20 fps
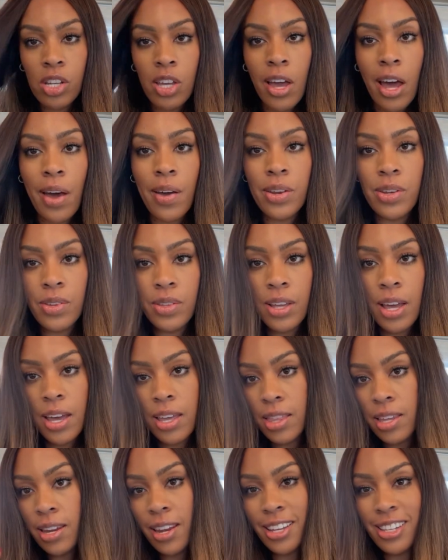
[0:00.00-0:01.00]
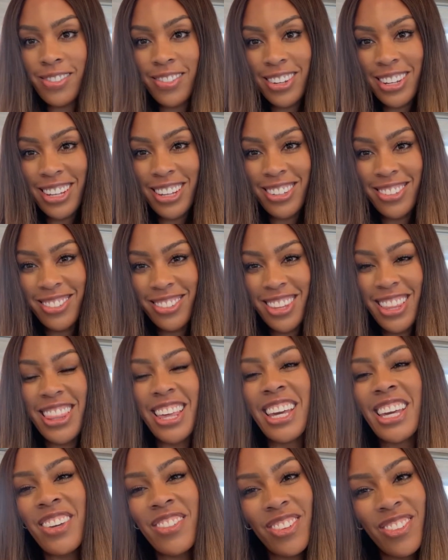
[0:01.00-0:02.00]
I'll show you how I do that in the next video.
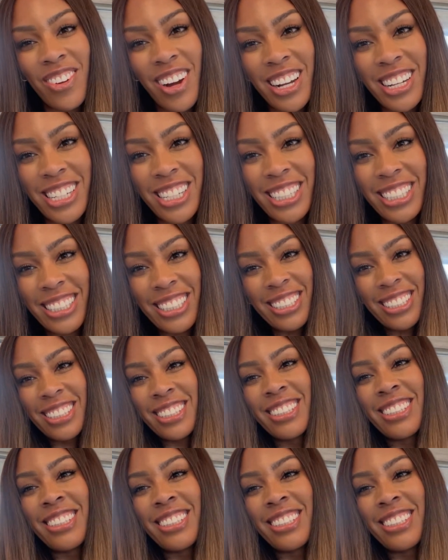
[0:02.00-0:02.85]
Thank you for watching.